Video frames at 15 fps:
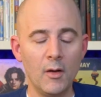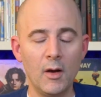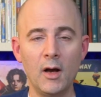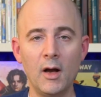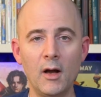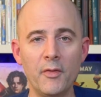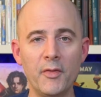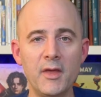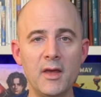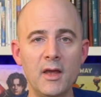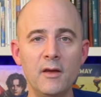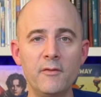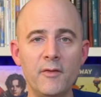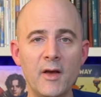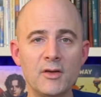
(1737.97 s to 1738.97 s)

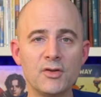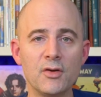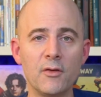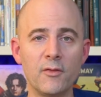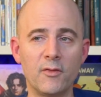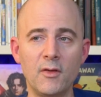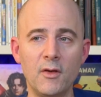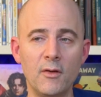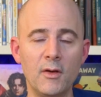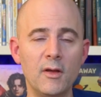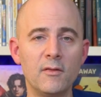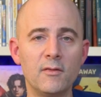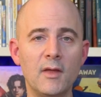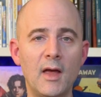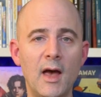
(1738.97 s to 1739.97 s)
The IdVenture series, the